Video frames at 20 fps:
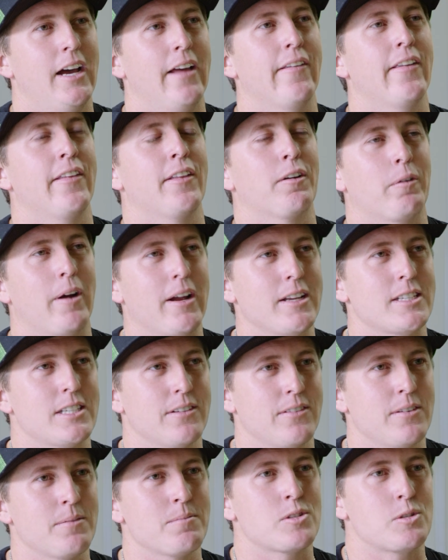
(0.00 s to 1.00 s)
and then the rest
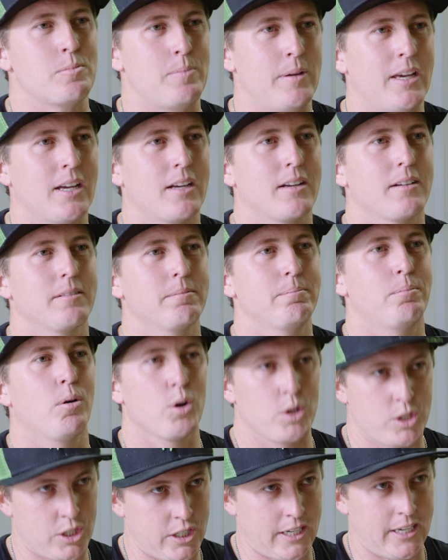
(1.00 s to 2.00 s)
of them speak
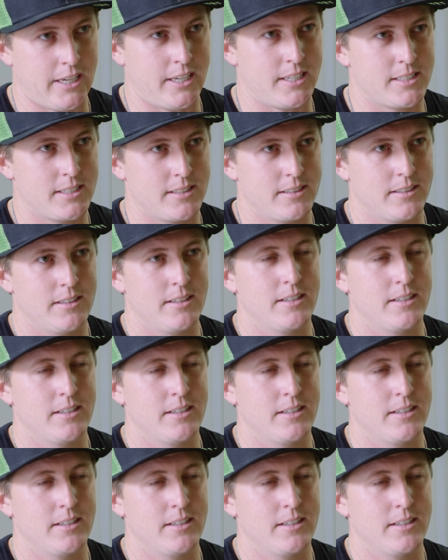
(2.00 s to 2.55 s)
Portuguese.